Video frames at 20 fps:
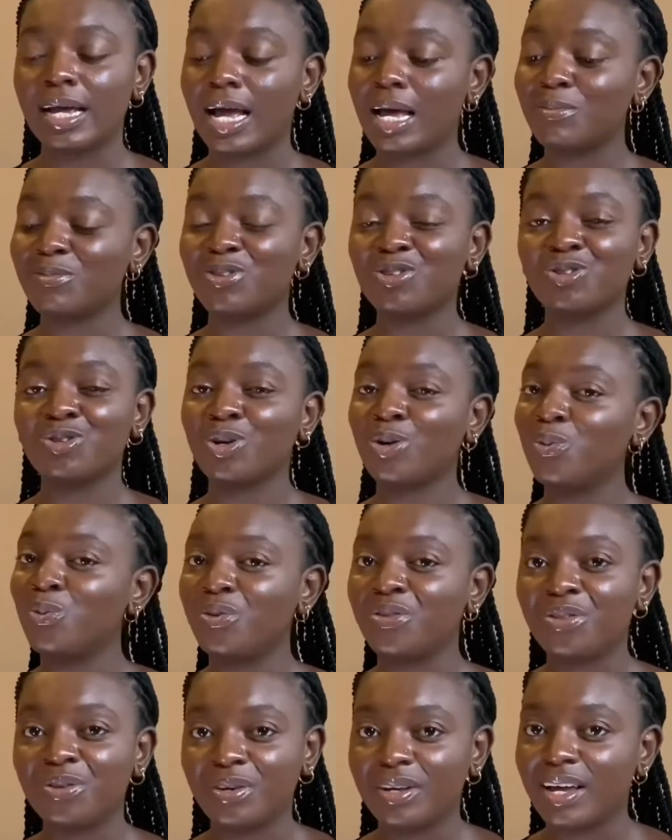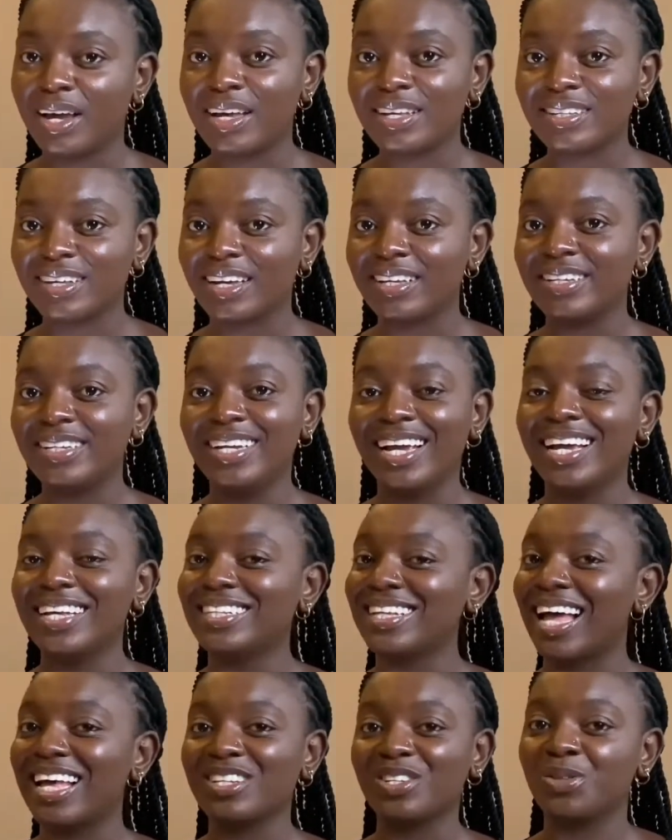I'm stuck with you guys and you
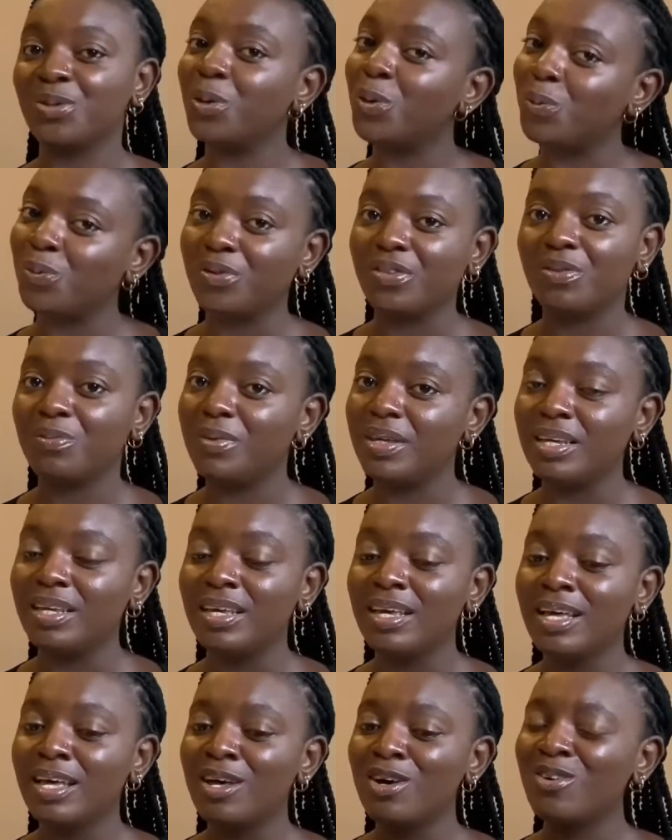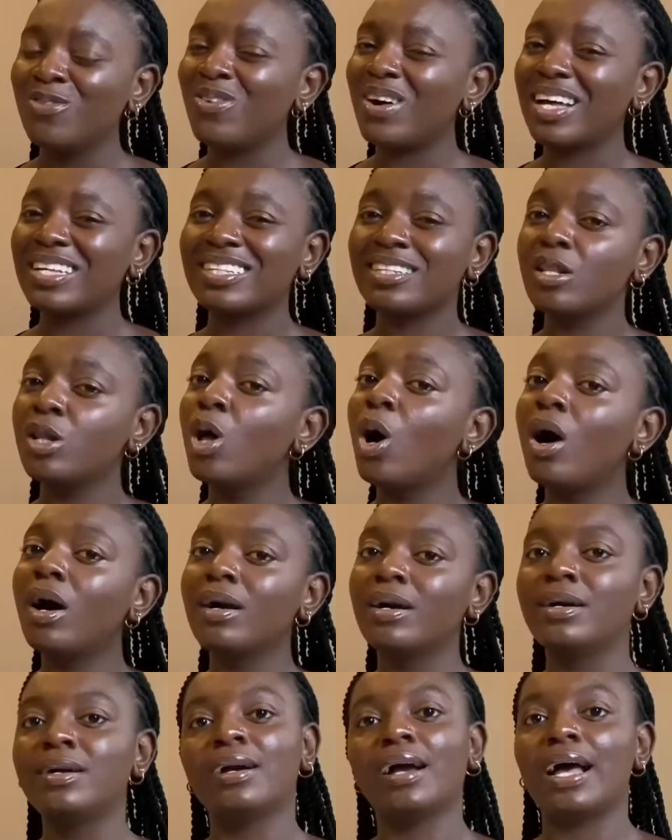guys are stuck with me for as
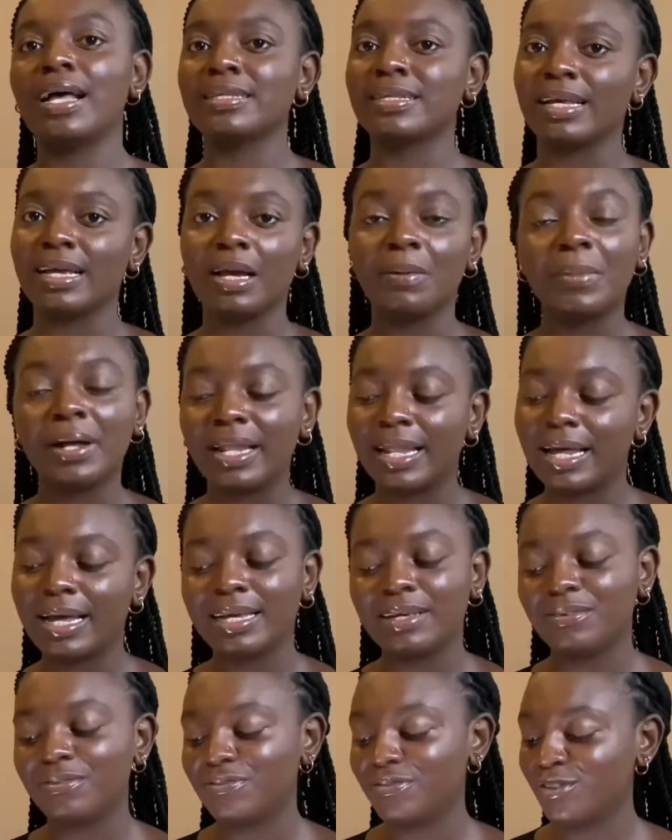long as I am alive.